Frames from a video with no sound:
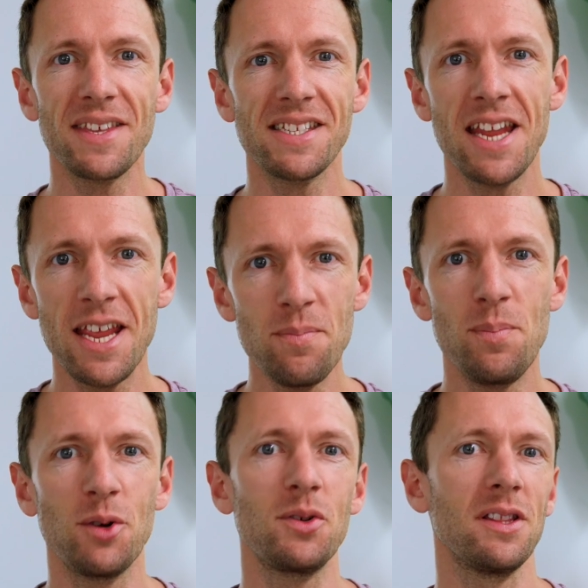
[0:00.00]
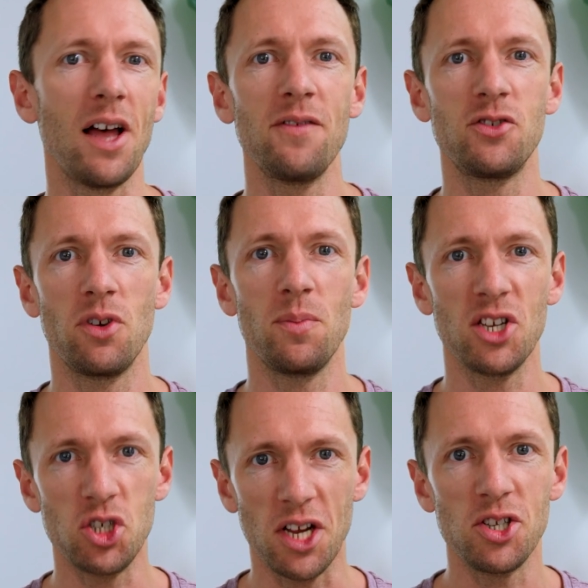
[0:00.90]
There's an inbuilt live streaming
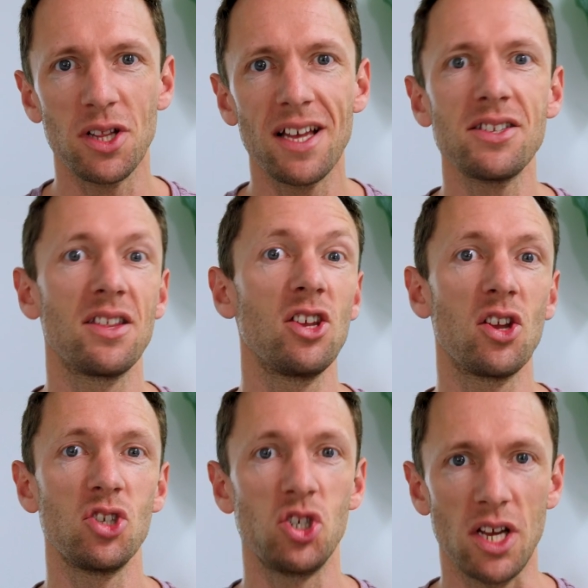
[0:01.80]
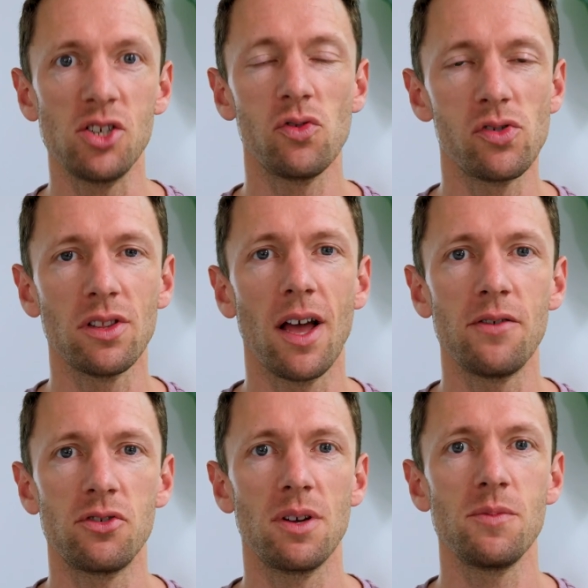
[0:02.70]
scheduler so that you can schedule your
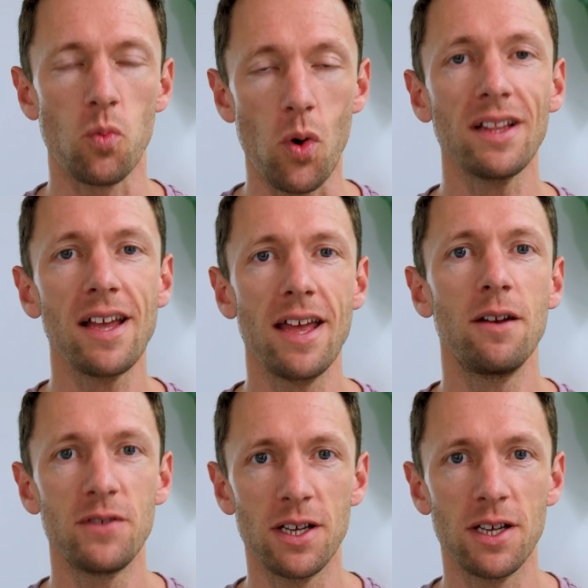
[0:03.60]
live streams well ahead of